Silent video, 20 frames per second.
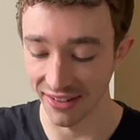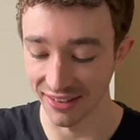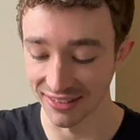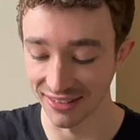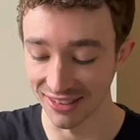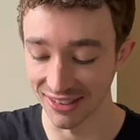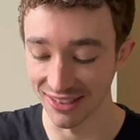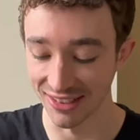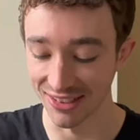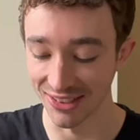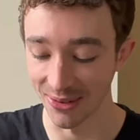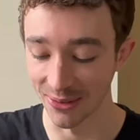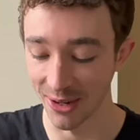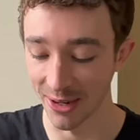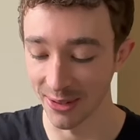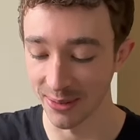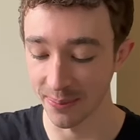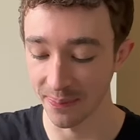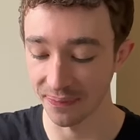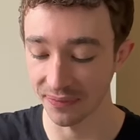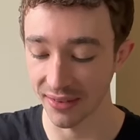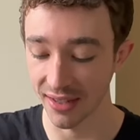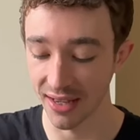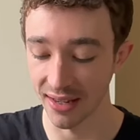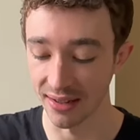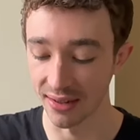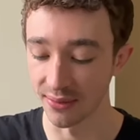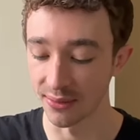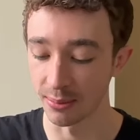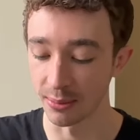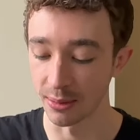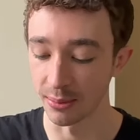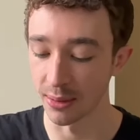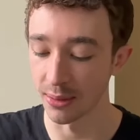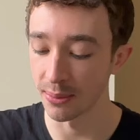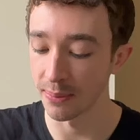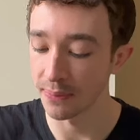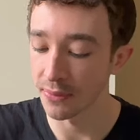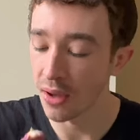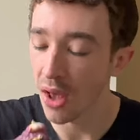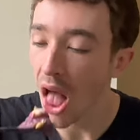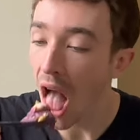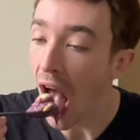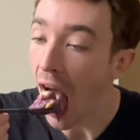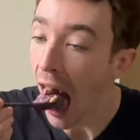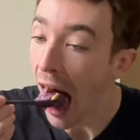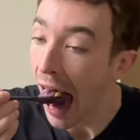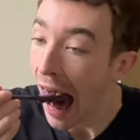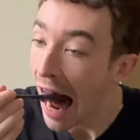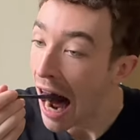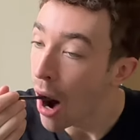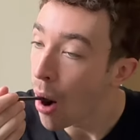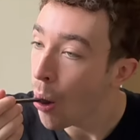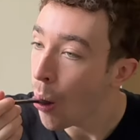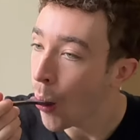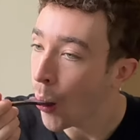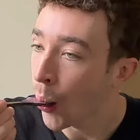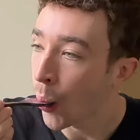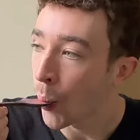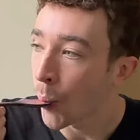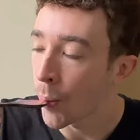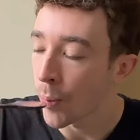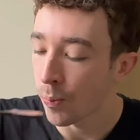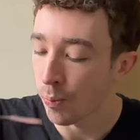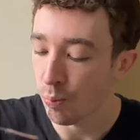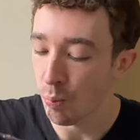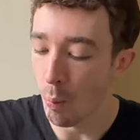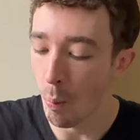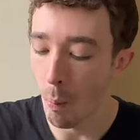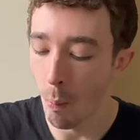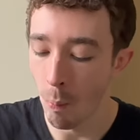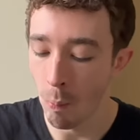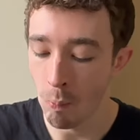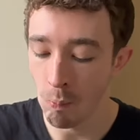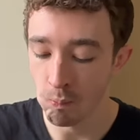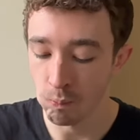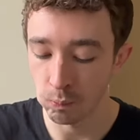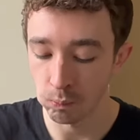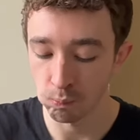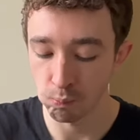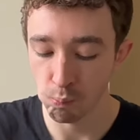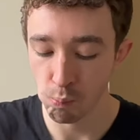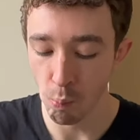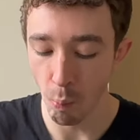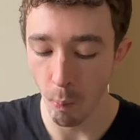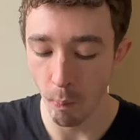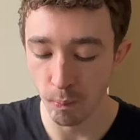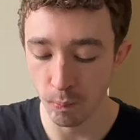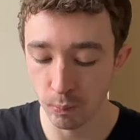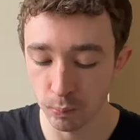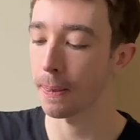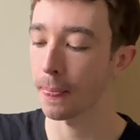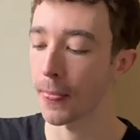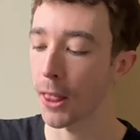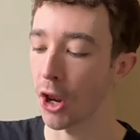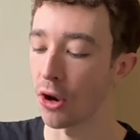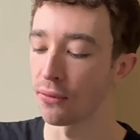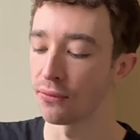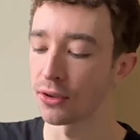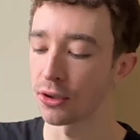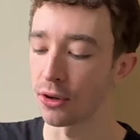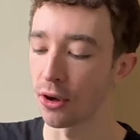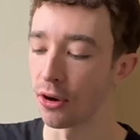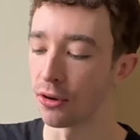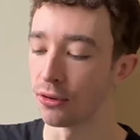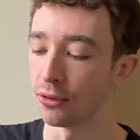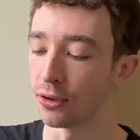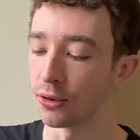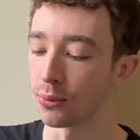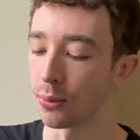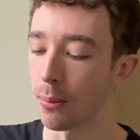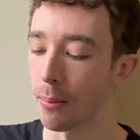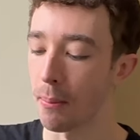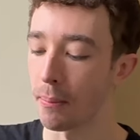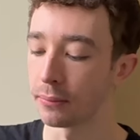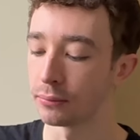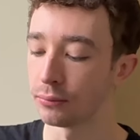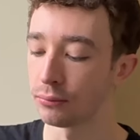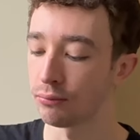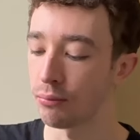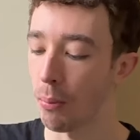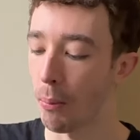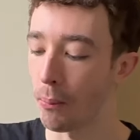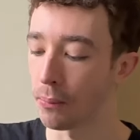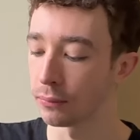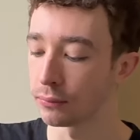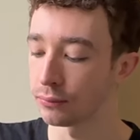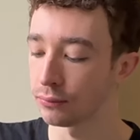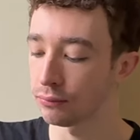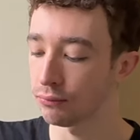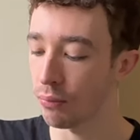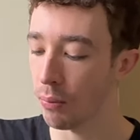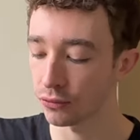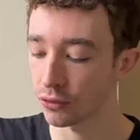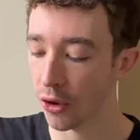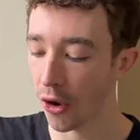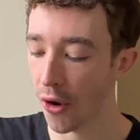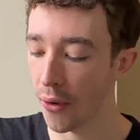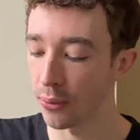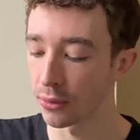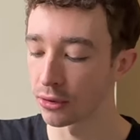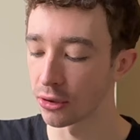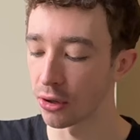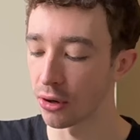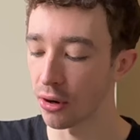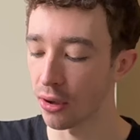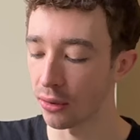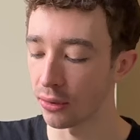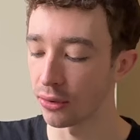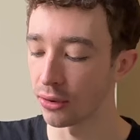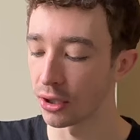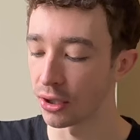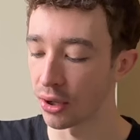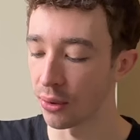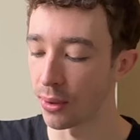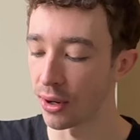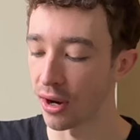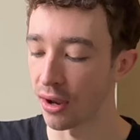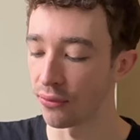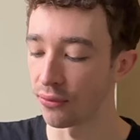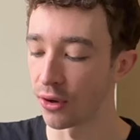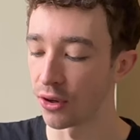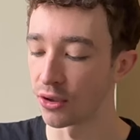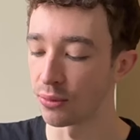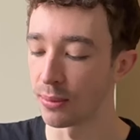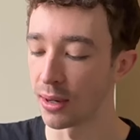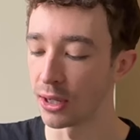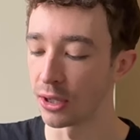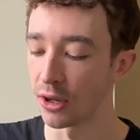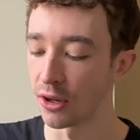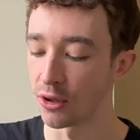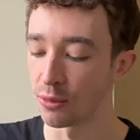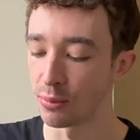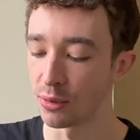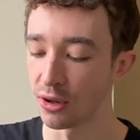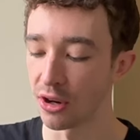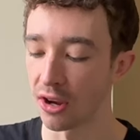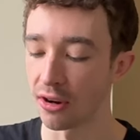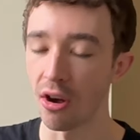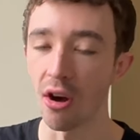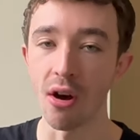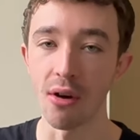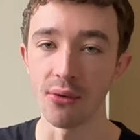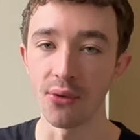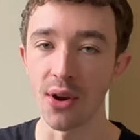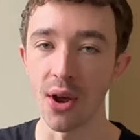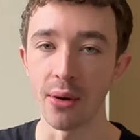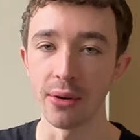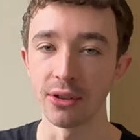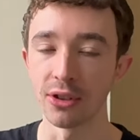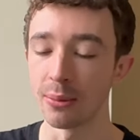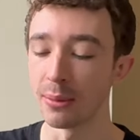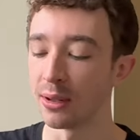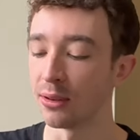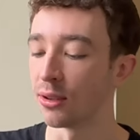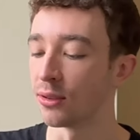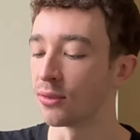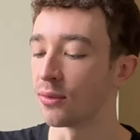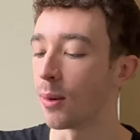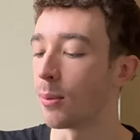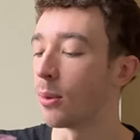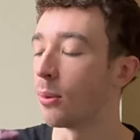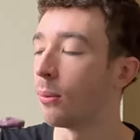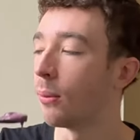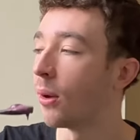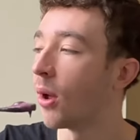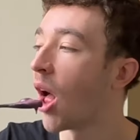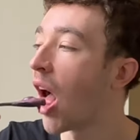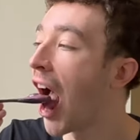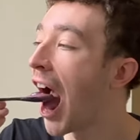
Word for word: This is so nice. I love smoothie bowls. I love the colour on this one. It was a lot thicker when I first made it. It's been like half an hour, so many things happened, but...